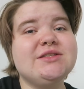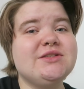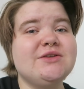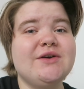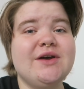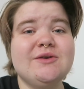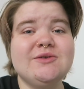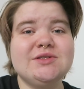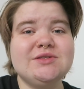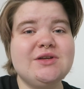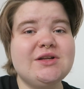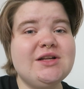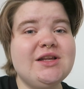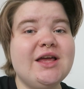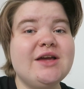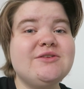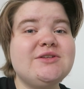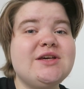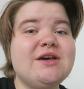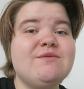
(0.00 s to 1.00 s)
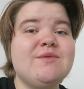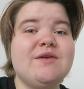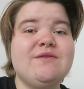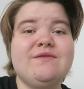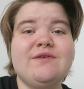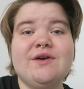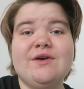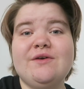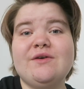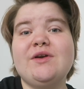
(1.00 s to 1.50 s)
so I was not allowed to have my
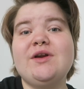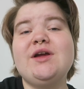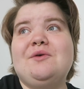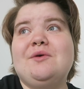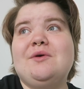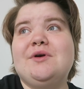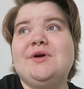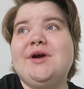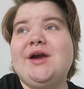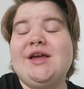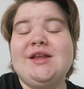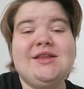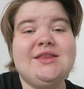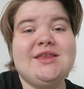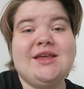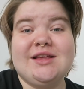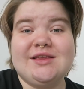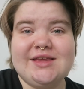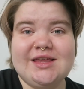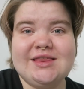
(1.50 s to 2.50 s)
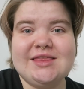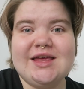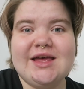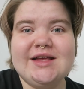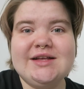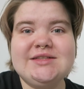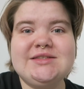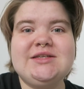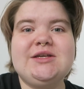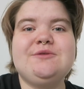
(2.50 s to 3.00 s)
phone or anything like
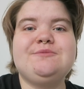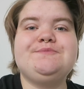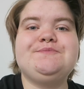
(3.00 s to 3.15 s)
that.